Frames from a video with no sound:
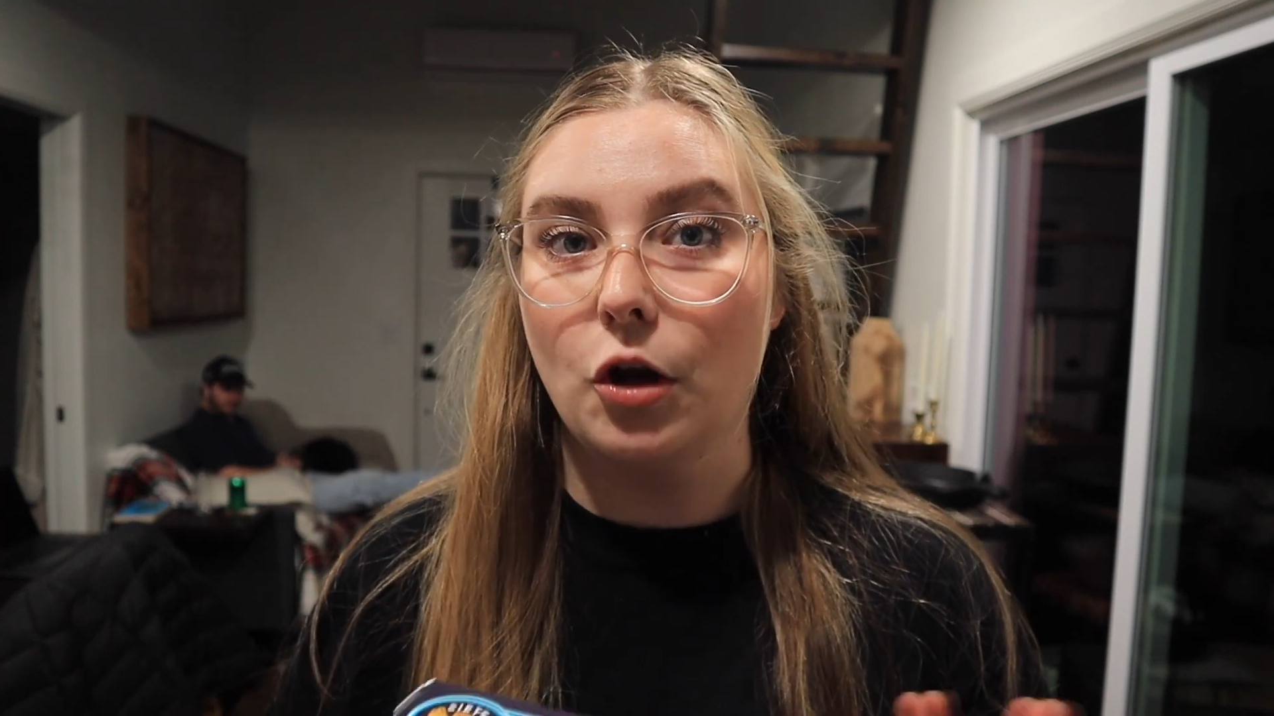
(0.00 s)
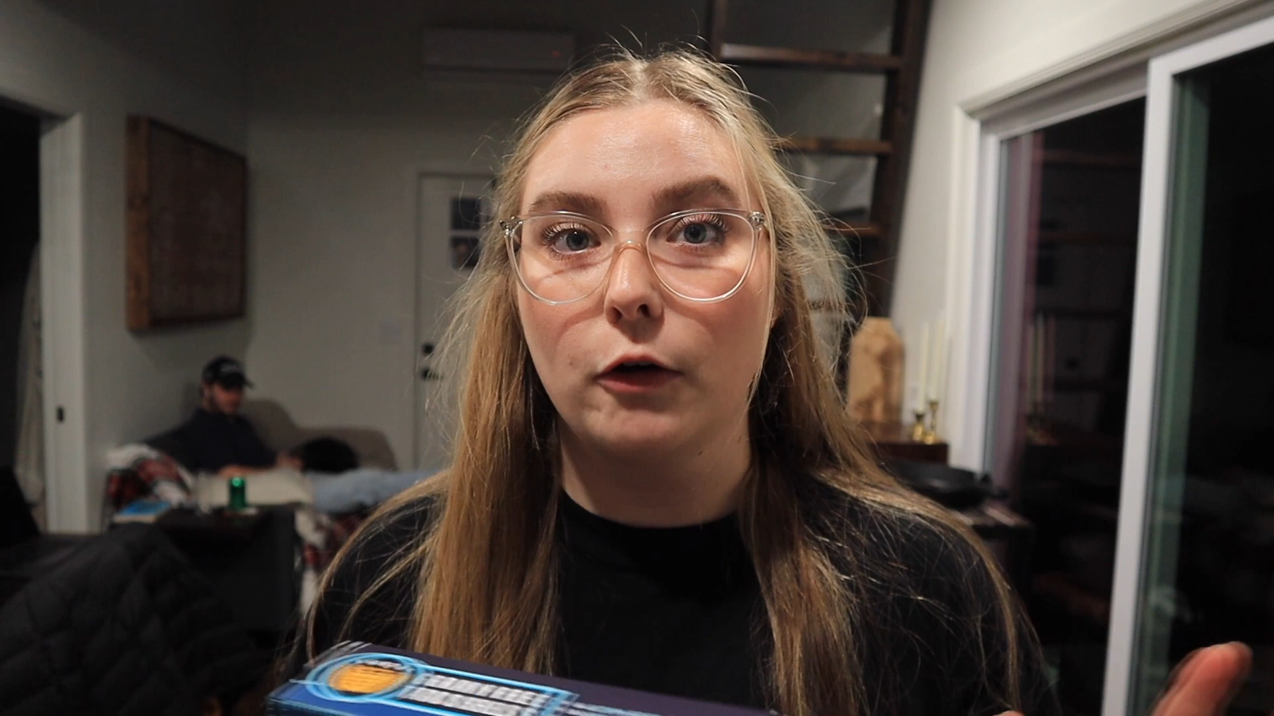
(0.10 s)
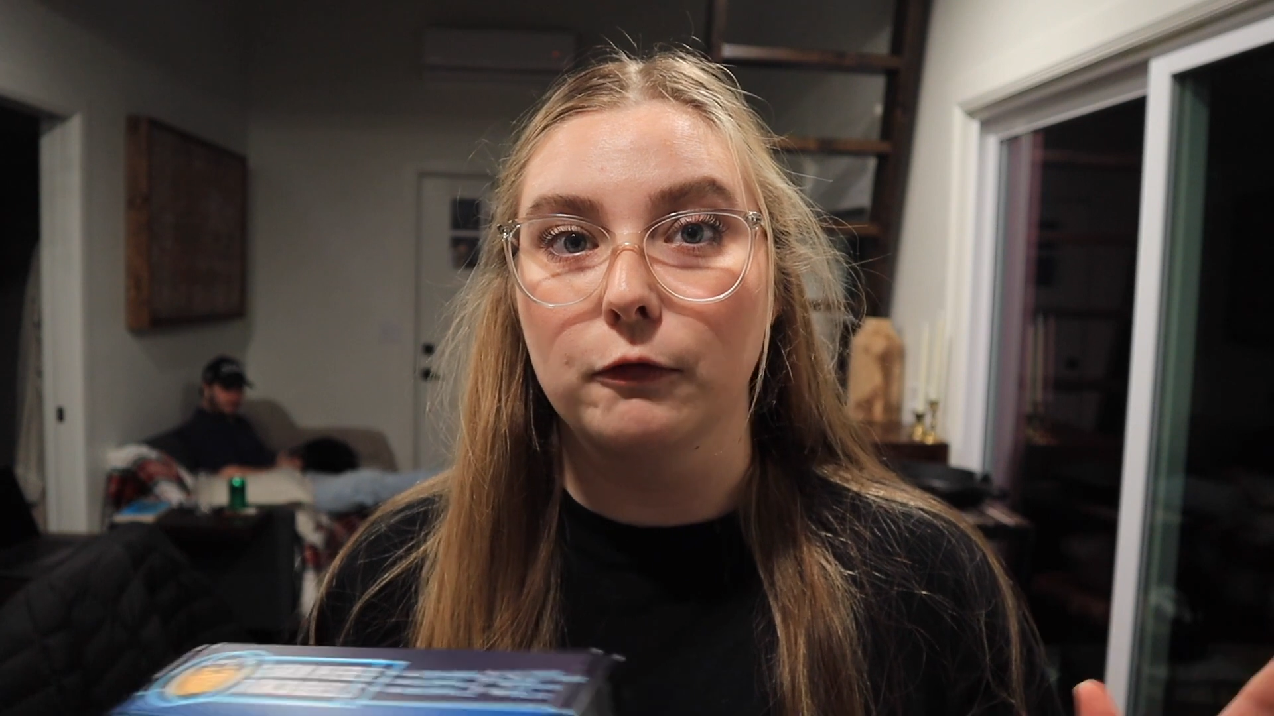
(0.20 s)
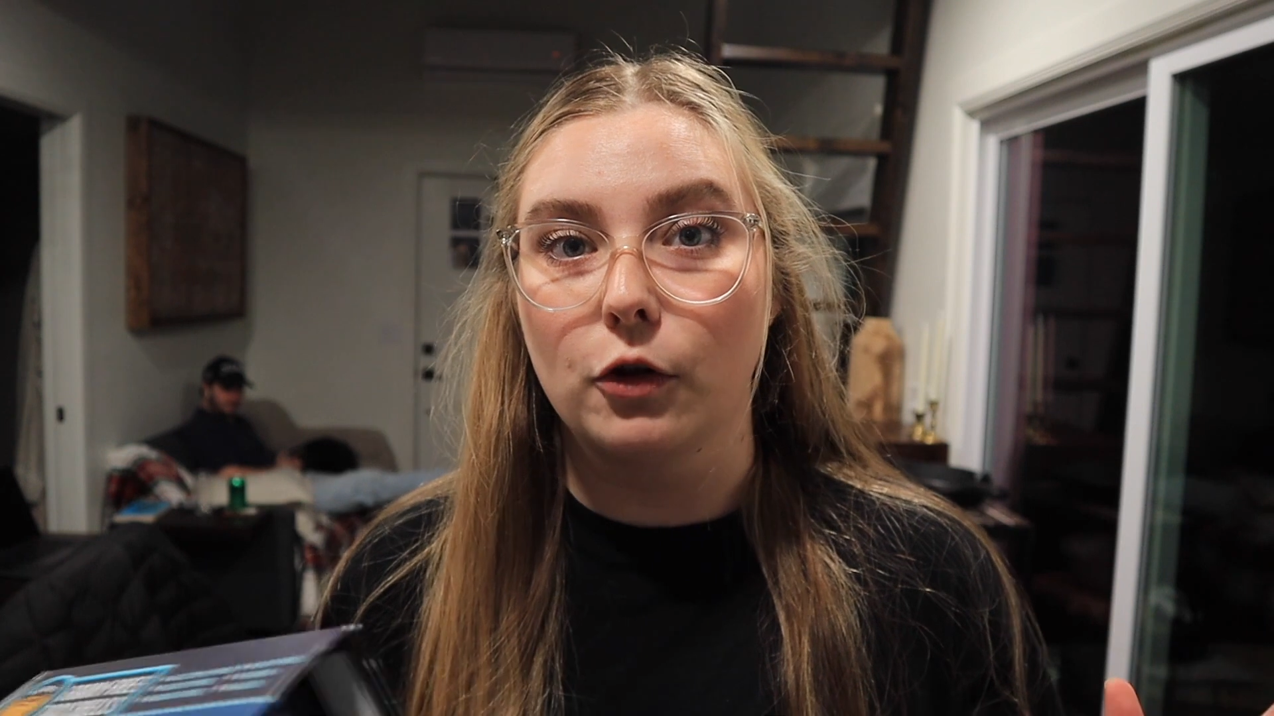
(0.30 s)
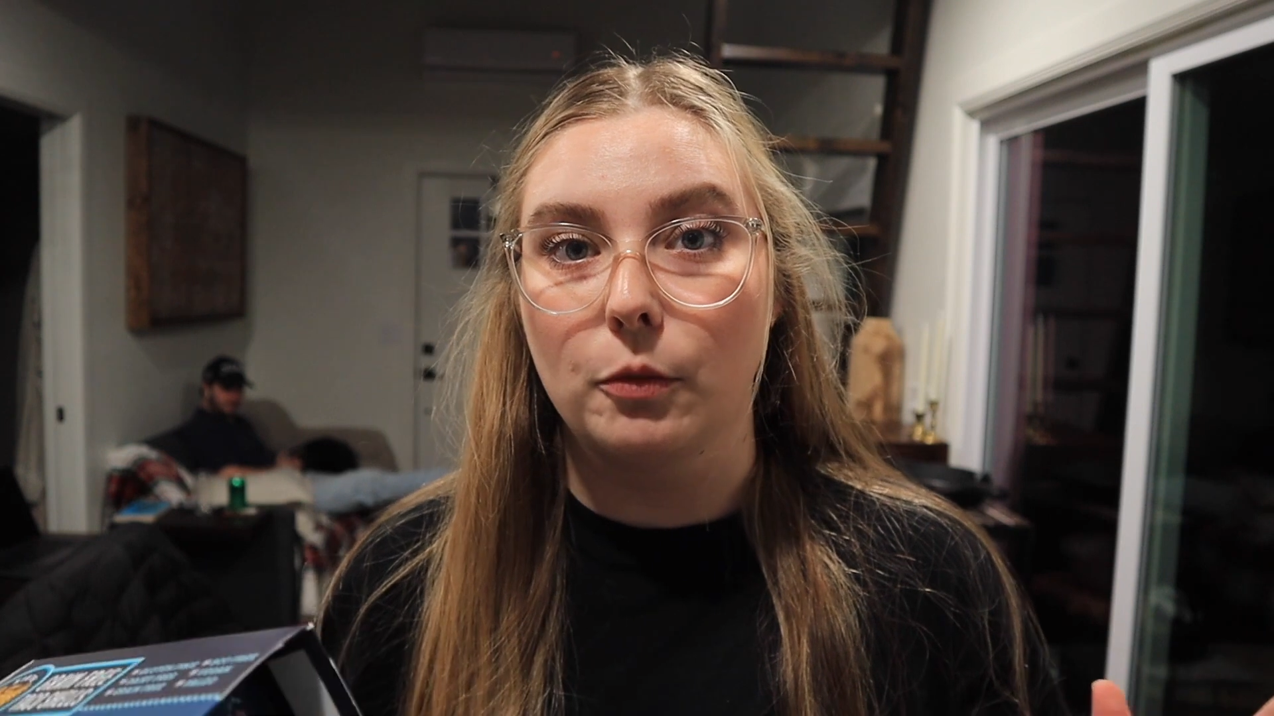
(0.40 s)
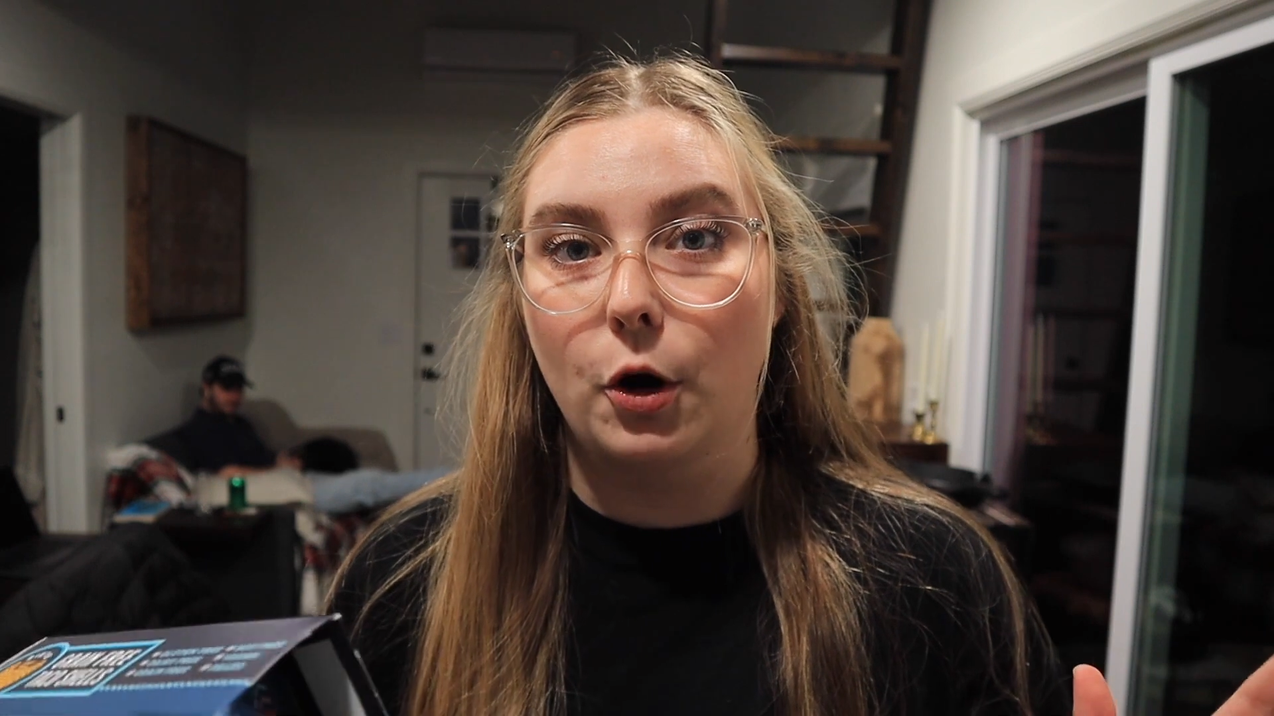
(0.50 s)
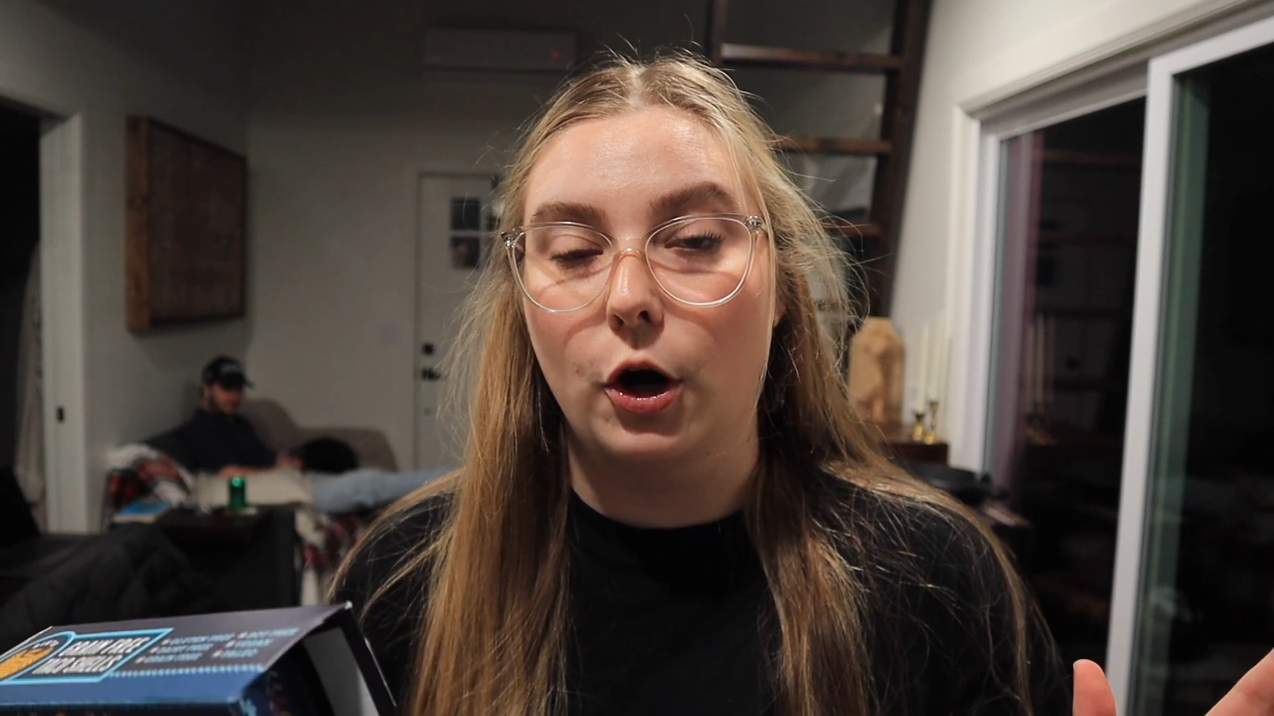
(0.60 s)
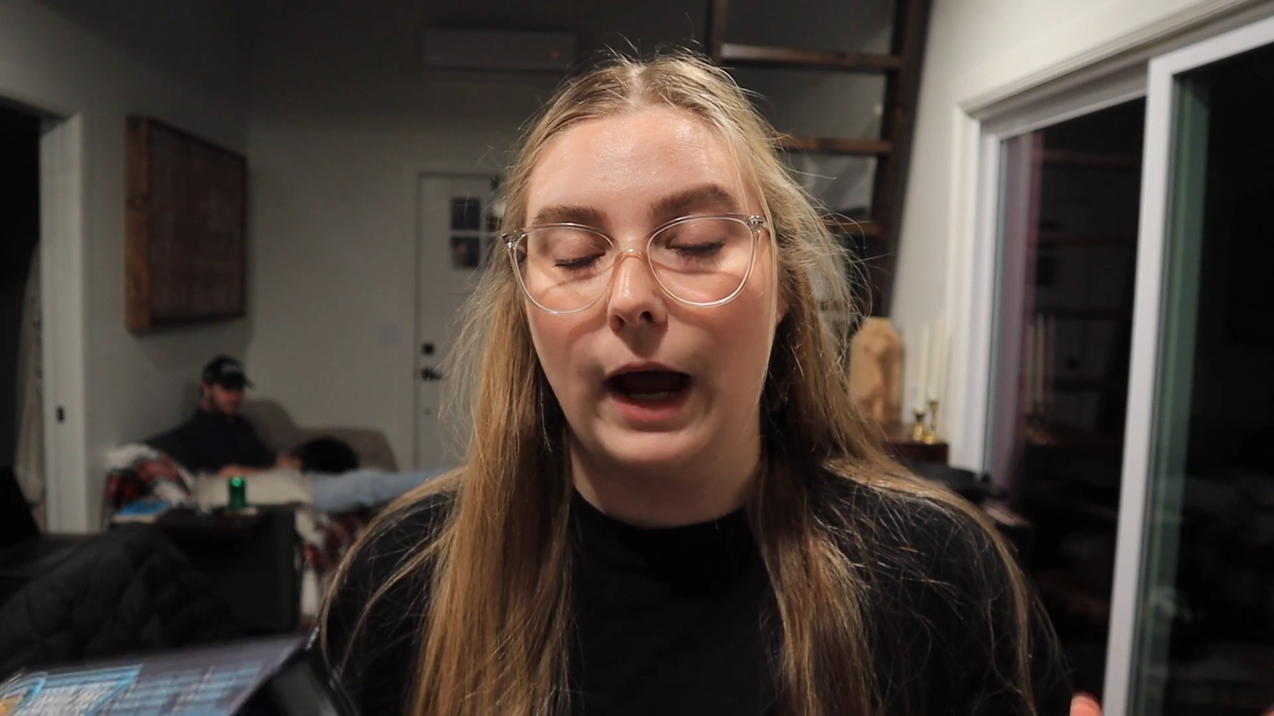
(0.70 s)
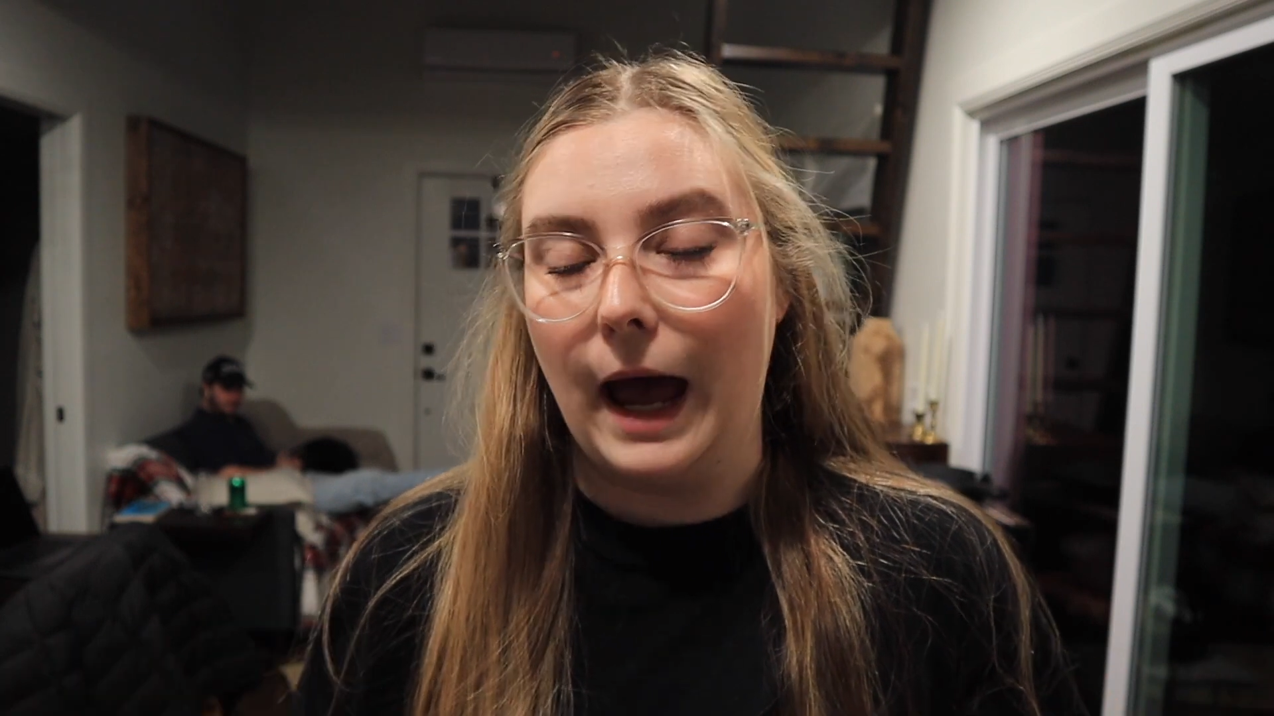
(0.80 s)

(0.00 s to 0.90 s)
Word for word: not fall apart